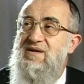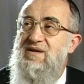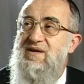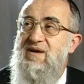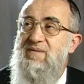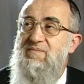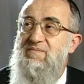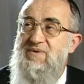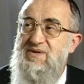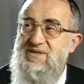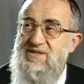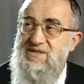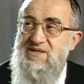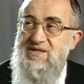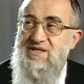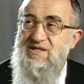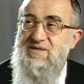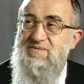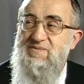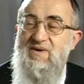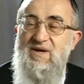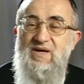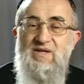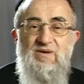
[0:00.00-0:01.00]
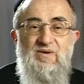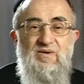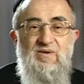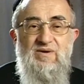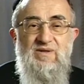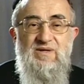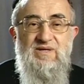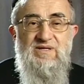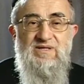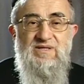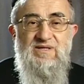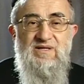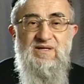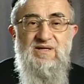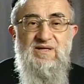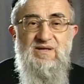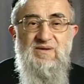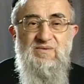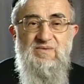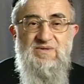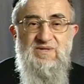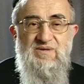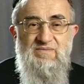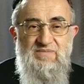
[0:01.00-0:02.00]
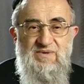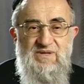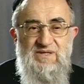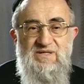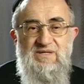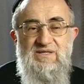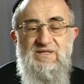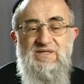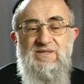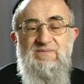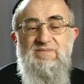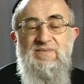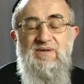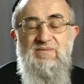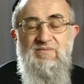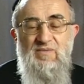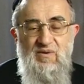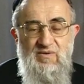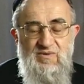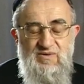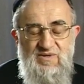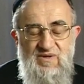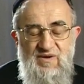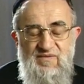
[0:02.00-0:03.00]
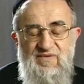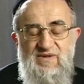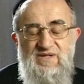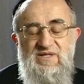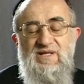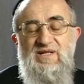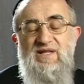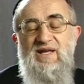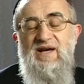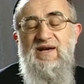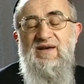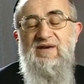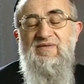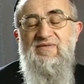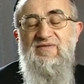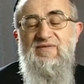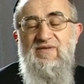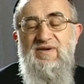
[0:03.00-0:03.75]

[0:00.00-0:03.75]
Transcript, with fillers: a businessman all this he was a businessman most of his life